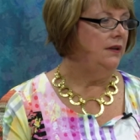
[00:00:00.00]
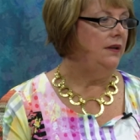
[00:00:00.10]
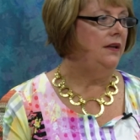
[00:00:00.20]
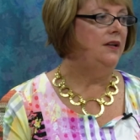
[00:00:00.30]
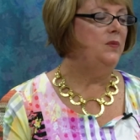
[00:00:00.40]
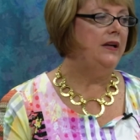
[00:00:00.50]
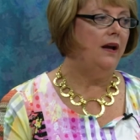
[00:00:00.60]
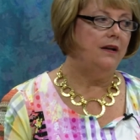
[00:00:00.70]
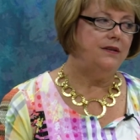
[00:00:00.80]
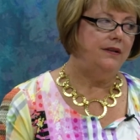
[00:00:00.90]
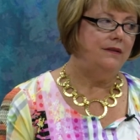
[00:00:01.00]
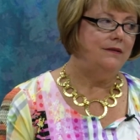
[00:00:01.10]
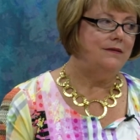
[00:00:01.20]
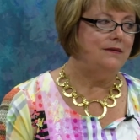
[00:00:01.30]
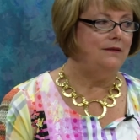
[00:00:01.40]
and it'll be
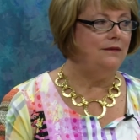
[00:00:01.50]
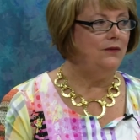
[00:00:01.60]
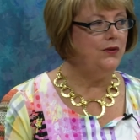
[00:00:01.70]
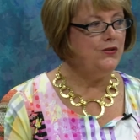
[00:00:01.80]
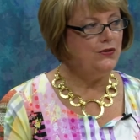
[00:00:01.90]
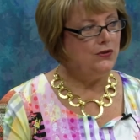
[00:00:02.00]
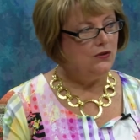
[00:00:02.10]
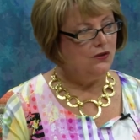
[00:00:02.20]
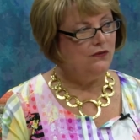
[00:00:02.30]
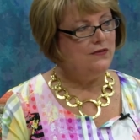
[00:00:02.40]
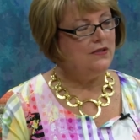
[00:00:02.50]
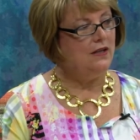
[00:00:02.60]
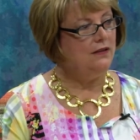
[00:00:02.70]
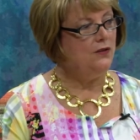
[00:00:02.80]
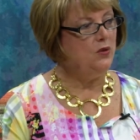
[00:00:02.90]
cocktails and hors d'oeuvres,
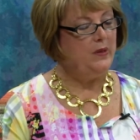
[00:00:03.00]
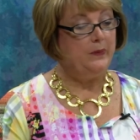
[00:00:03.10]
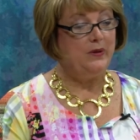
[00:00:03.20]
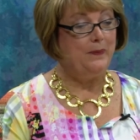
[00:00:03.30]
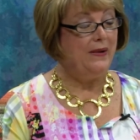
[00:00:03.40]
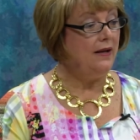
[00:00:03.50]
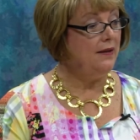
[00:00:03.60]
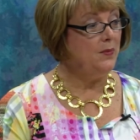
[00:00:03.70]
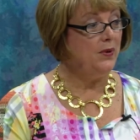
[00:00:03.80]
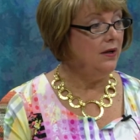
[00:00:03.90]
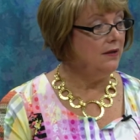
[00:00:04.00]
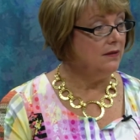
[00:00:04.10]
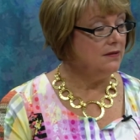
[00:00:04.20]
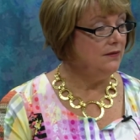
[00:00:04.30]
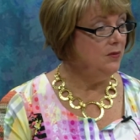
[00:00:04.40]
and then you'll be able to buy the
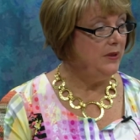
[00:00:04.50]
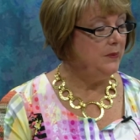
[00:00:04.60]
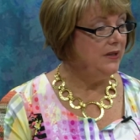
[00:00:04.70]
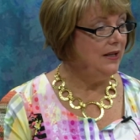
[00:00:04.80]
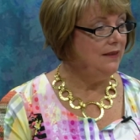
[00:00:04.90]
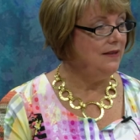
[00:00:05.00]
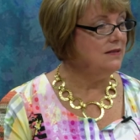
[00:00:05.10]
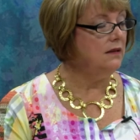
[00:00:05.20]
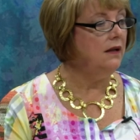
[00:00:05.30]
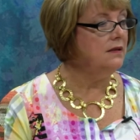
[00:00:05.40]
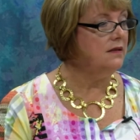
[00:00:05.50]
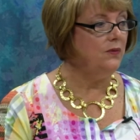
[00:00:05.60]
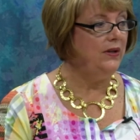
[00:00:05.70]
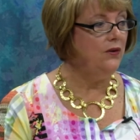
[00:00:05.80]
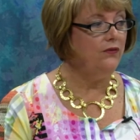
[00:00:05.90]
product. You'll be able to get these lines that
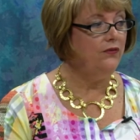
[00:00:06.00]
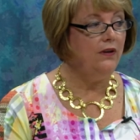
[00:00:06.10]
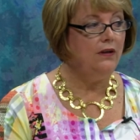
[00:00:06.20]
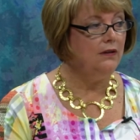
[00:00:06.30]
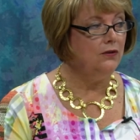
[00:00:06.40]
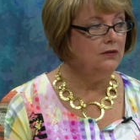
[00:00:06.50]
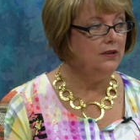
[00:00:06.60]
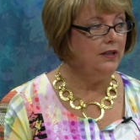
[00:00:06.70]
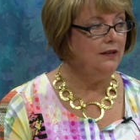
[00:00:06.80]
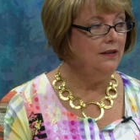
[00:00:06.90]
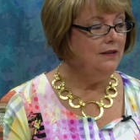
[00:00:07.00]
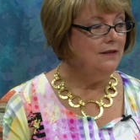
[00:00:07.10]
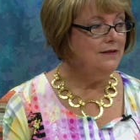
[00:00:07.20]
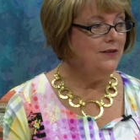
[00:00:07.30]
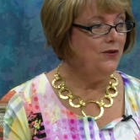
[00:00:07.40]
we don't find locally.
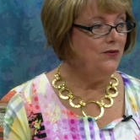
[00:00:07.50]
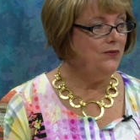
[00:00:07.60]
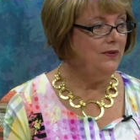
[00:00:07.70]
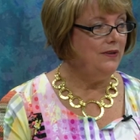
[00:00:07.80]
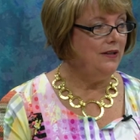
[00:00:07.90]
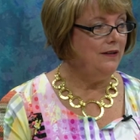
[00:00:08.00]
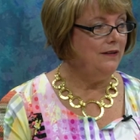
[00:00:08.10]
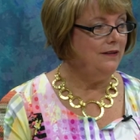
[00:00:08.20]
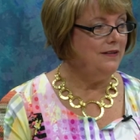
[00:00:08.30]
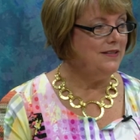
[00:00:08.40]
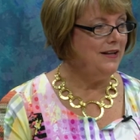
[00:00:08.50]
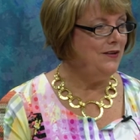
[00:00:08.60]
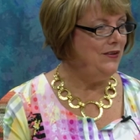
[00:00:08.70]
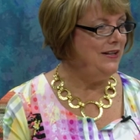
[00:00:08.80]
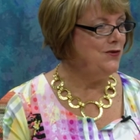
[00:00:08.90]
So uh, it's kind of
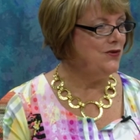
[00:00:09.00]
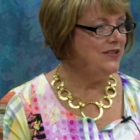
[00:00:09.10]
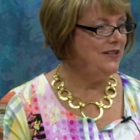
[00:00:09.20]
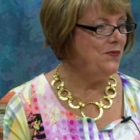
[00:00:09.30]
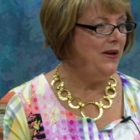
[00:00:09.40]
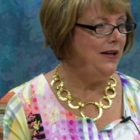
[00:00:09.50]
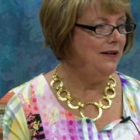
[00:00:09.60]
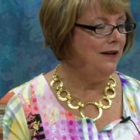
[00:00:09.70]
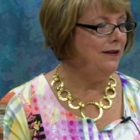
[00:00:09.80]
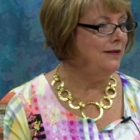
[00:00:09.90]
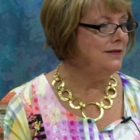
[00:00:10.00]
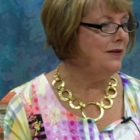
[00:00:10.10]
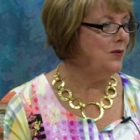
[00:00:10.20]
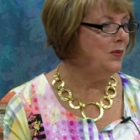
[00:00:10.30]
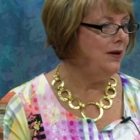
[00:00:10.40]
an interesting way to kind of
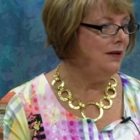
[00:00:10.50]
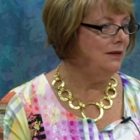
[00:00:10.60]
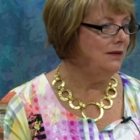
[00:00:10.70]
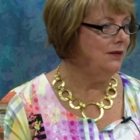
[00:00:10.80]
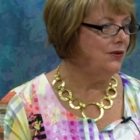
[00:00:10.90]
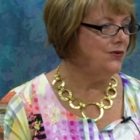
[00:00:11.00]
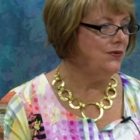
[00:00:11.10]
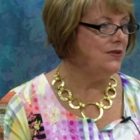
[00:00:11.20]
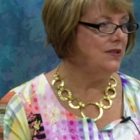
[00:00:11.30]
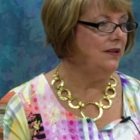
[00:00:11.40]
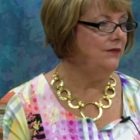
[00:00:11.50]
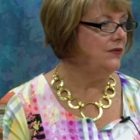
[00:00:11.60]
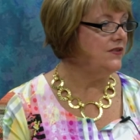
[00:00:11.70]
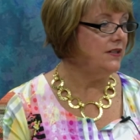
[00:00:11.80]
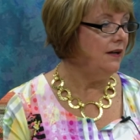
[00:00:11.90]
celebrate Gertrude's love of
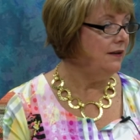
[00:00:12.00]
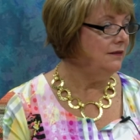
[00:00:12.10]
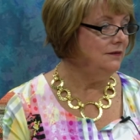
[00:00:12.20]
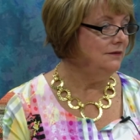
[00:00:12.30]
style